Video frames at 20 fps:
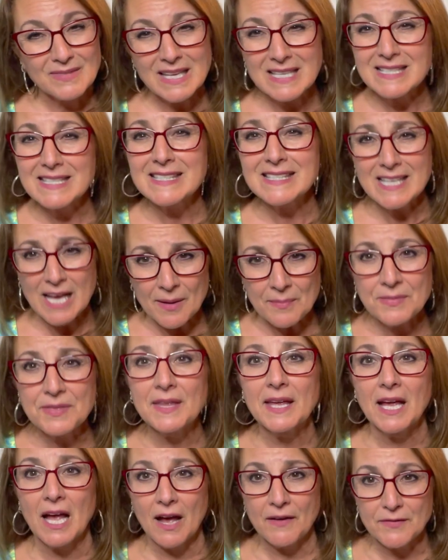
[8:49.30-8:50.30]

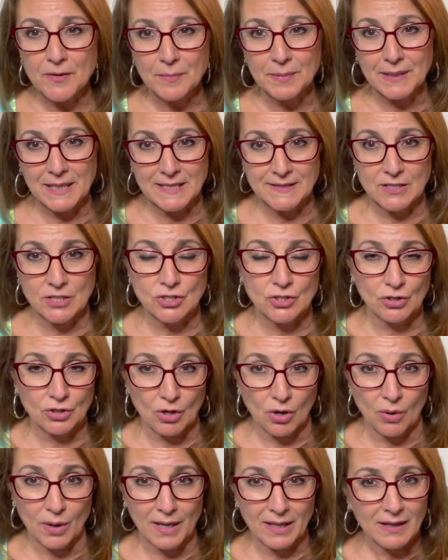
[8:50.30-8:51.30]
something of the place that you're
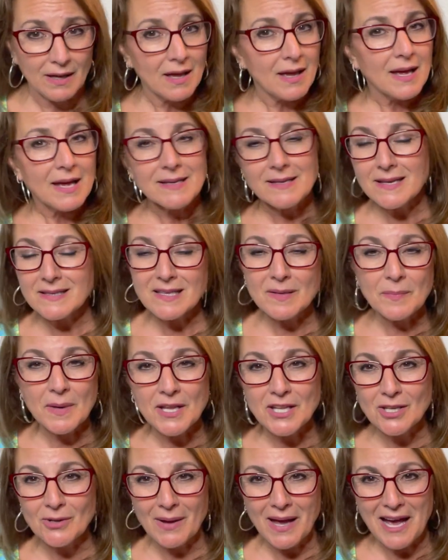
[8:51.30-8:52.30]
going. Doesn't
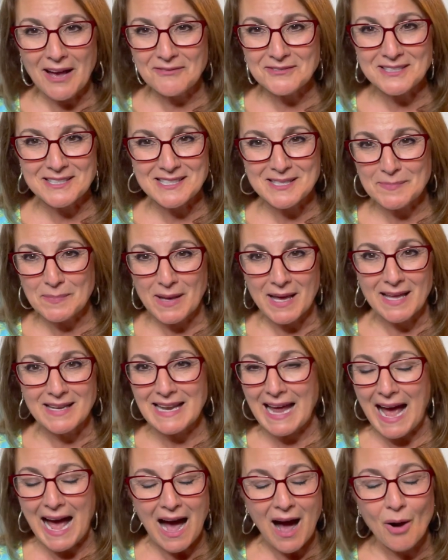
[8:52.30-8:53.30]
mean you have to spend
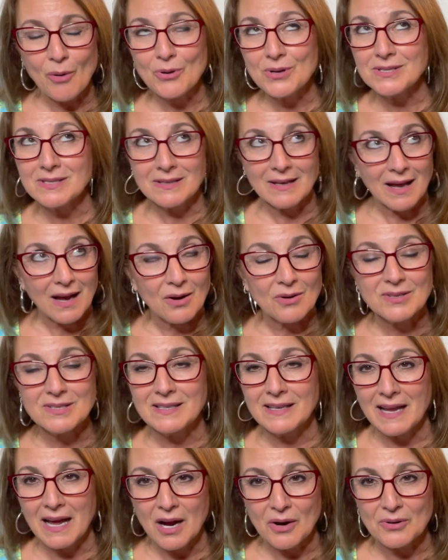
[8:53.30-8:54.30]
hours and hours
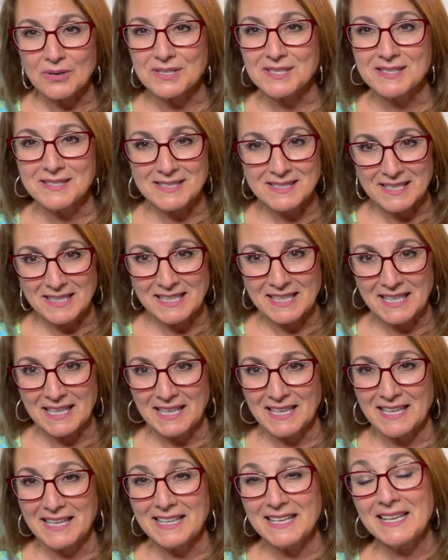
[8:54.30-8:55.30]
and hours
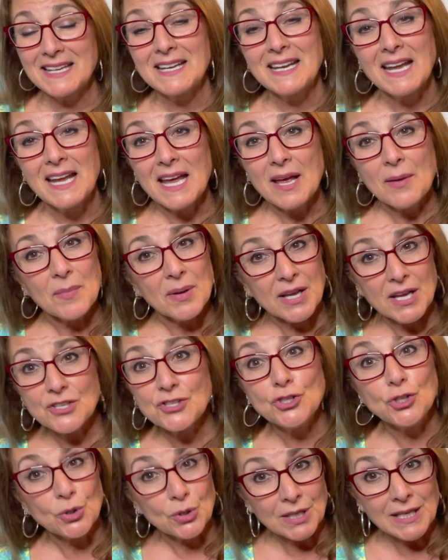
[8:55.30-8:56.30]
studying it
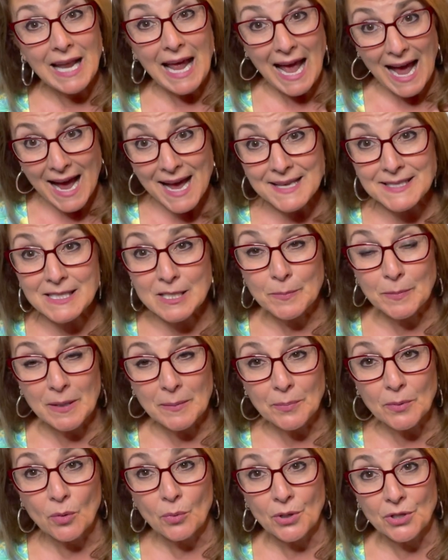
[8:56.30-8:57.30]
because you can ask
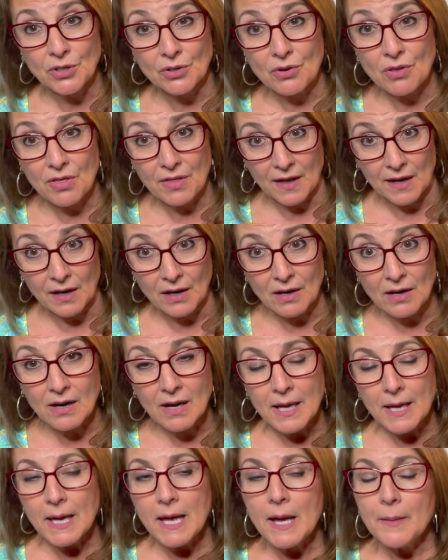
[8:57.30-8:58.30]
people when you're there,
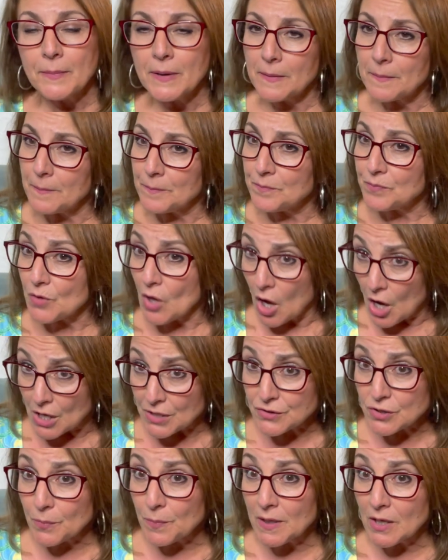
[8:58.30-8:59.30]
but
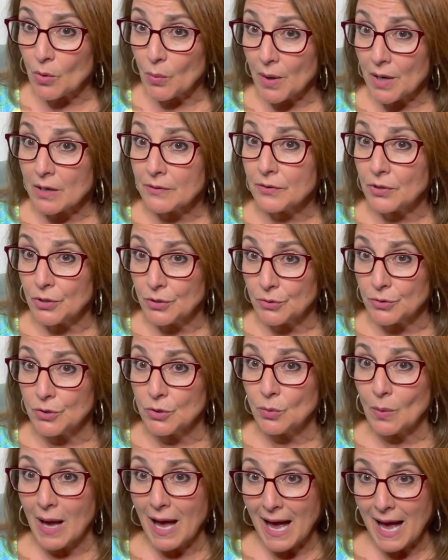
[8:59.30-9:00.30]
also be aware of who
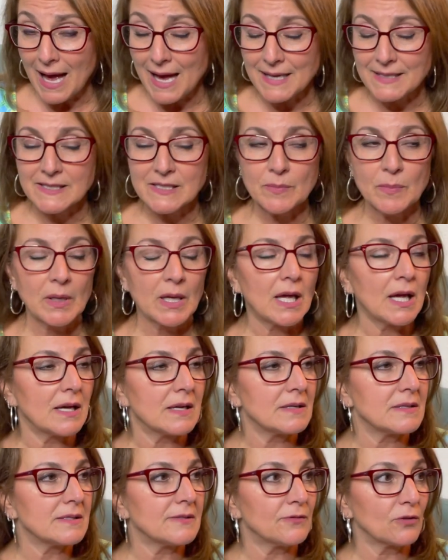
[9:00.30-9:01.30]
you ask
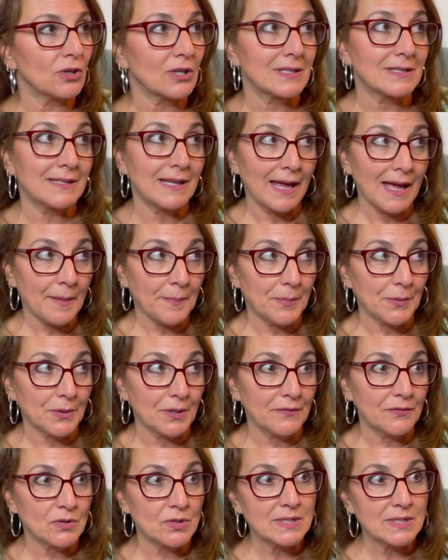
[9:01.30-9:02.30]
because for example, if you